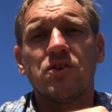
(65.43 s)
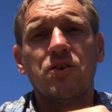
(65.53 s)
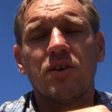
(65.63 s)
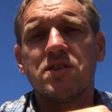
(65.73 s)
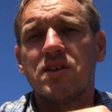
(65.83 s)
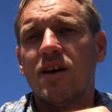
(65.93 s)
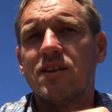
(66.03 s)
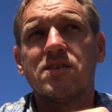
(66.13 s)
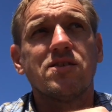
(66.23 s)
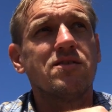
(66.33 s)
So you can
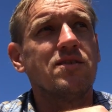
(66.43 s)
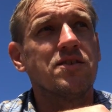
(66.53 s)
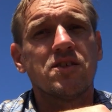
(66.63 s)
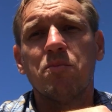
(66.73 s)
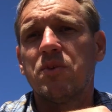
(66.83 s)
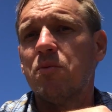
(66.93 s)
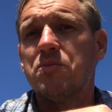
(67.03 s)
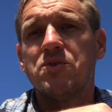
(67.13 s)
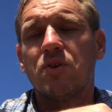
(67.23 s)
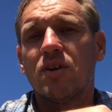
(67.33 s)
send the
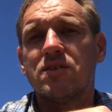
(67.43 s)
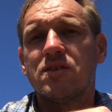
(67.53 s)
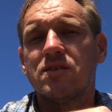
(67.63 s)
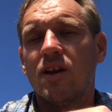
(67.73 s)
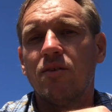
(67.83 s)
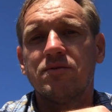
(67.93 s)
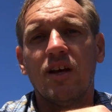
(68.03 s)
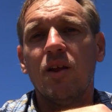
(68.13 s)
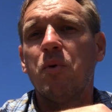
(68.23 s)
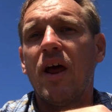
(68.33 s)
symptoms, you can
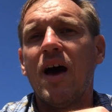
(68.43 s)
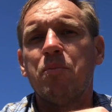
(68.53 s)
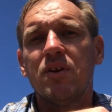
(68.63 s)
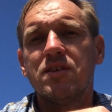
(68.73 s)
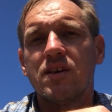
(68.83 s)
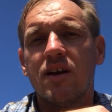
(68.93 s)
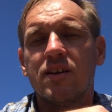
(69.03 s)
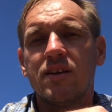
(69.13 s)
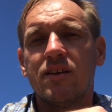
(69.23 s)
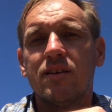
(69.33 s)
tell them what happened
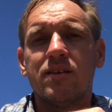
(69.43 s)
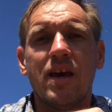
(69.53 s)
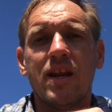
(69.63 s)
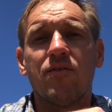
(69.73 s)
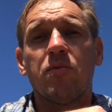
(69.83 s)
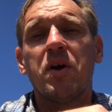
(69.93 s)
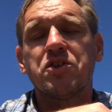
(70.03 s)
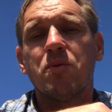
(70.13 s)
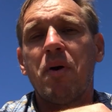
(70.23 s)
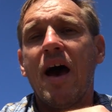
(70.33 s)
and get
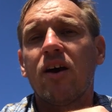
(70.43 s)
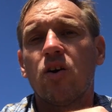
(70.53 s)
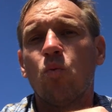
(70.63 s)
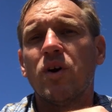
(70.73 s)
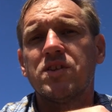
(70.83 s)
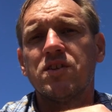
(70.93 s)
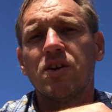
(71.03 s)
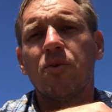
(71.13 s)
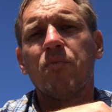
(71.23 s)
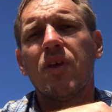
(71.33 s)
information back on what to
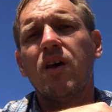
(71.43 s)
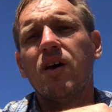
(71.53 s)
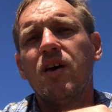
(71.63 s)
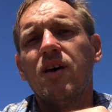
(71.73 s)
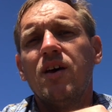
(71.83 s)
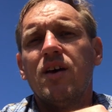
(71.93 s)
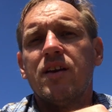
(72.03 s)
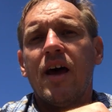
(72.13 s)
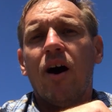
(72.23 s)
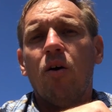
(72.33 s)
do.
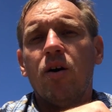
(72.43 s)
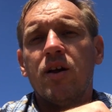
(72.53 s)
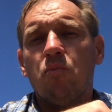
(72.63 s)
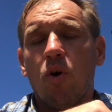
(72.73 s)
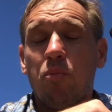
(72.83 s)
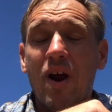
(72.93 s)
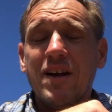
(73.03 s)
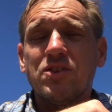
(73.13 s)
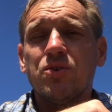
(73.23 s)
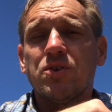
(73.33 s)
Now, in more
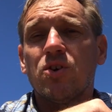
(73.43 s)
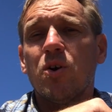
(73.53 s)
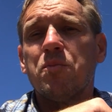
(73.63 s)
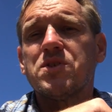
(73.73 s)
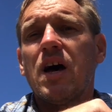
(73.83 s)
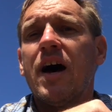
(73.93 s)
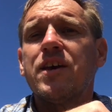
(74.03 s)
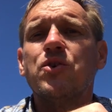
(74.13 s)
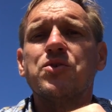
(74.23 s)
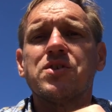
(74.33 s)
practical terms, I
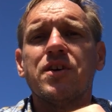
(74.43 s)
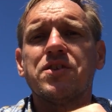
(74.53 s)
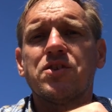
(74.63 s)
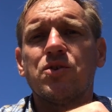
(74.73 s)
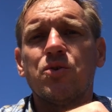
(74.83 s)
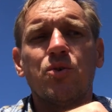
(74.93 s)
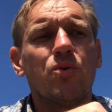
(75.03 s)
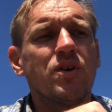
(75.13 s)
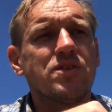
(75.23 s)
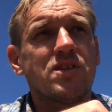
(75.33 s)
use this
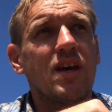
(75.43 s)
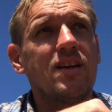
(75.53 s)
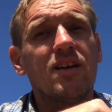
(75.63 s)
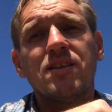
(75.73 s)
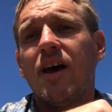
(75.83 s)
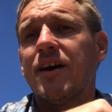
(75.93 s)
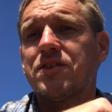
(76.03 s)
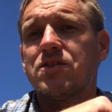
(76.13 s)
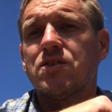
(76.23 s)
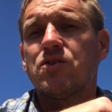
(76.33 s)
to send a
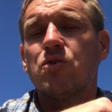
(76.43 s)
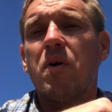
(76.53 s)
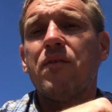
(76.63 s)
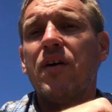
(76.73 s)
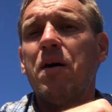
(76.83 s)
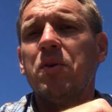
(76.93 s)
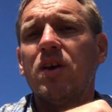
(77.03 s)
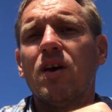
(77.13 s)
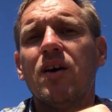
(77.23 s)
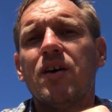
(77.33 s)
text to my
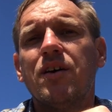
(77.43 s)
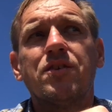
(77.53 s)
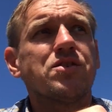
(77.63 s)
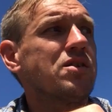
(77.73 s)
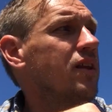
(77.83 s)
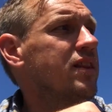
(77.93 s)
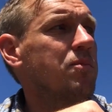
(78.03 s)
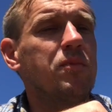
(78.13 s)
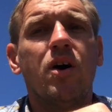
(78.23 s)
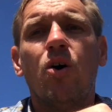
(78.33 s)
family just to let
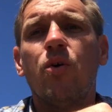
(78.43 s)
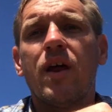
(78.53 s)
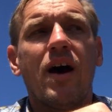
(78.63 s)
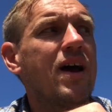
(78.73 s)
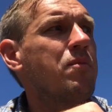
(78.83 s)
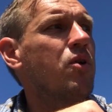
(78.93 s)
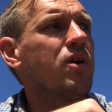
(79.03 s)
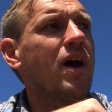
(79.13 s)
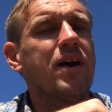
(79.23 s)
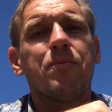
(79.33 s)
them know that I am
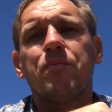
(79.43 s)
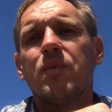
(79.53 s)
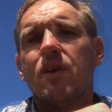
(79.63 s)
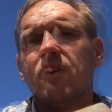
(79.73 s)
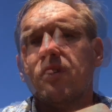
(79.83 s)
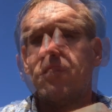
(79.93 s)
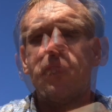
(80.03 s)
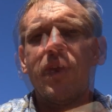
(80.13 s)
okay with this.